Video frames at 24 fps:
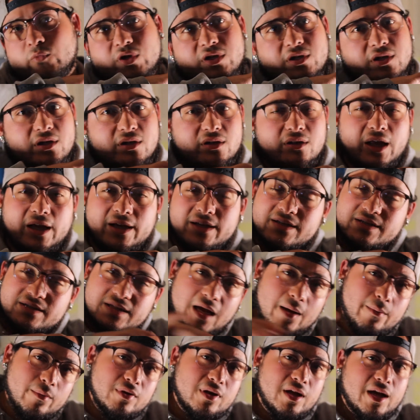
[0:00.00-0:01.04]
We did like
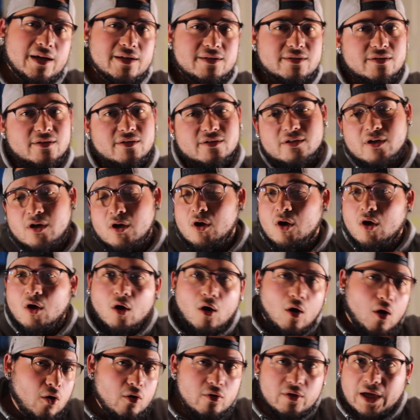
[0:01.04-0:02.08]
stabilizers,
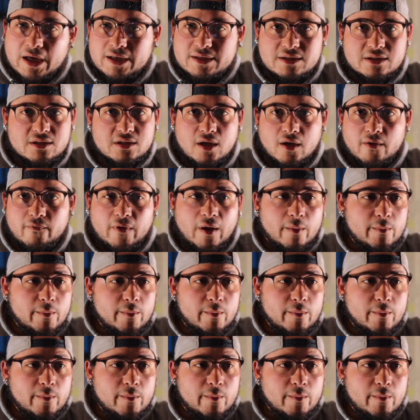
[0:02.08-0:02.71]
all that stuff.